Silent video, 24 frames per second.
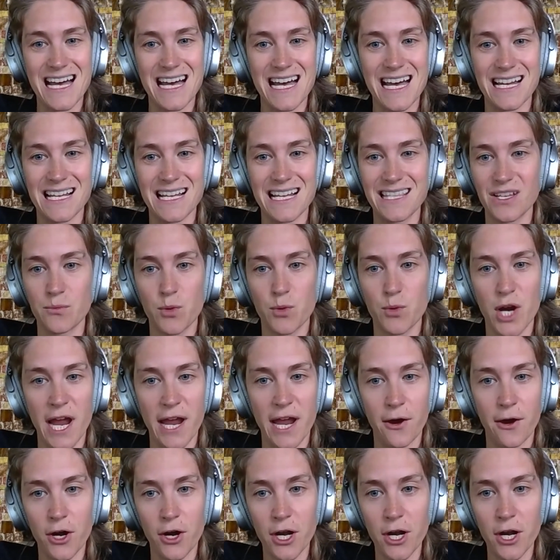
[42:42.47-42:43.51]
on the
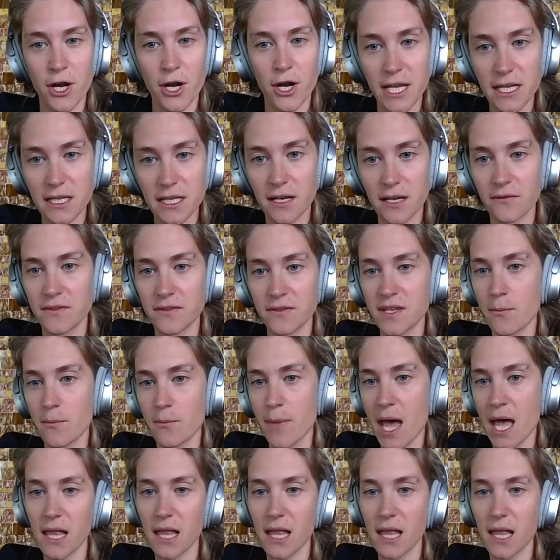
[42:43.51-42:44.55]
priority of
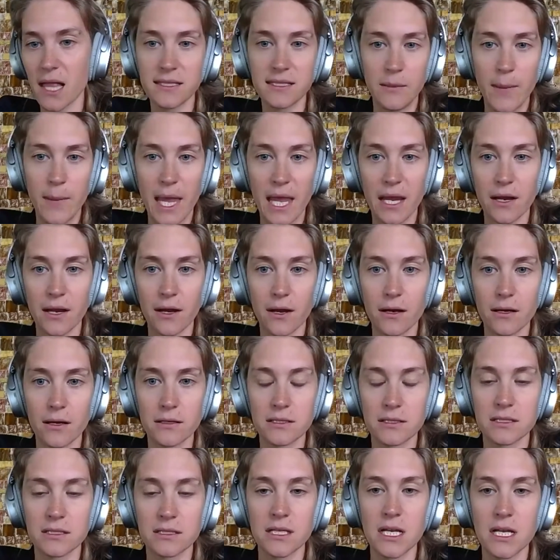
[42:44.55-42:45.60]
some
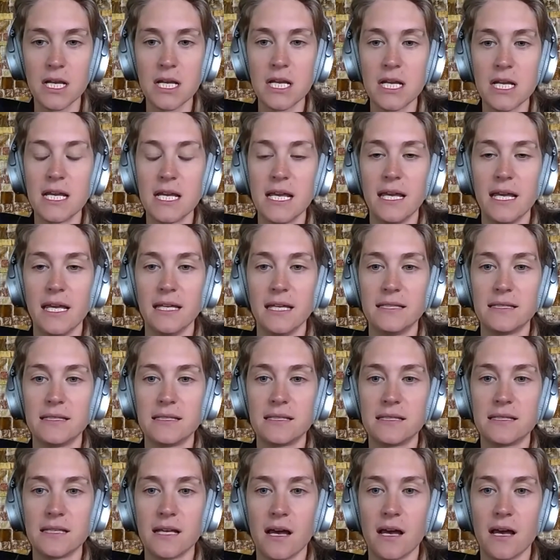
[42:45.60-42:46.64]
policymakers. It's